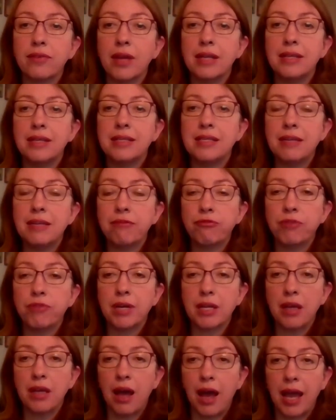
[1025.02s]
a
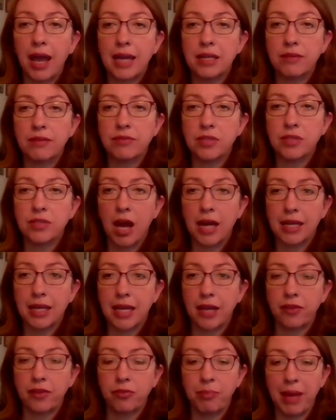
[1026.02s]
different kind of
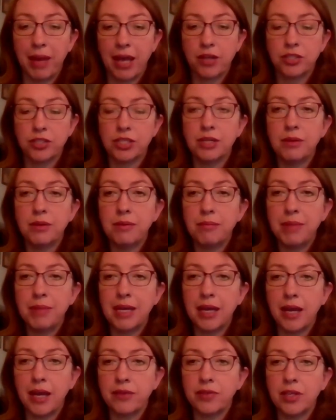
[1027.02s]
tonic expansion
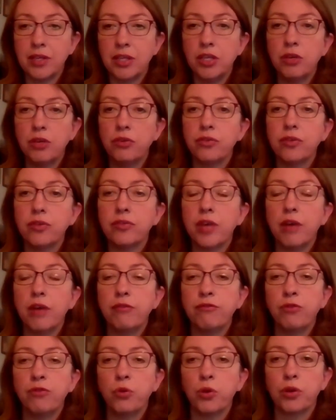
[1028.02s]
because it uses a
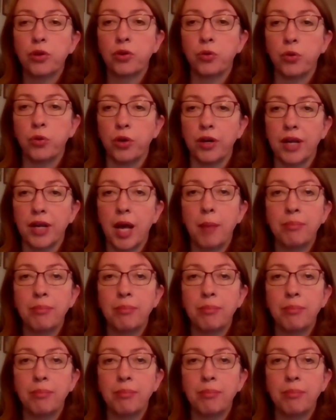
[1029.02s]
4 chord,